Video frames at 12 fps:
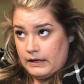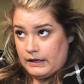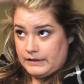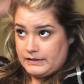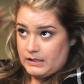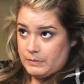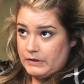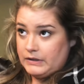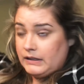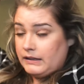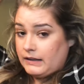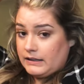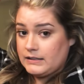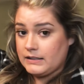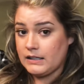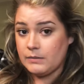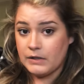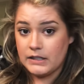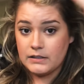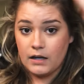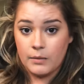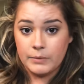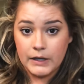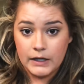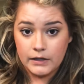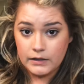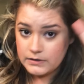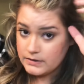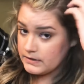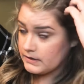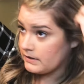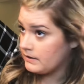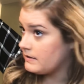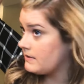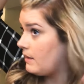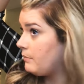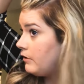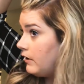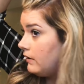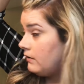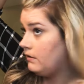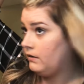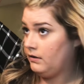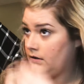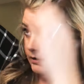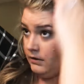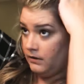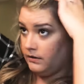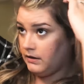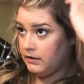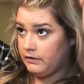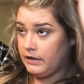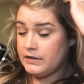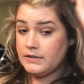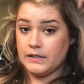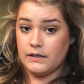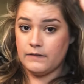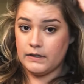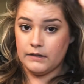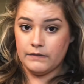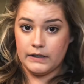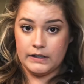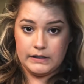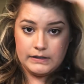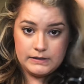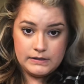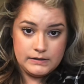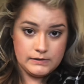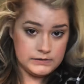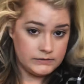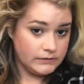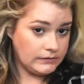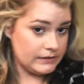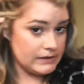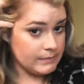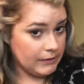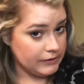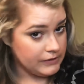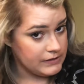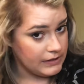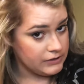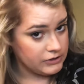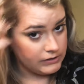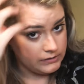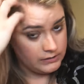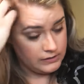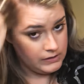I typically like to keep my top layers separate than the rest, even if it is a smaller section.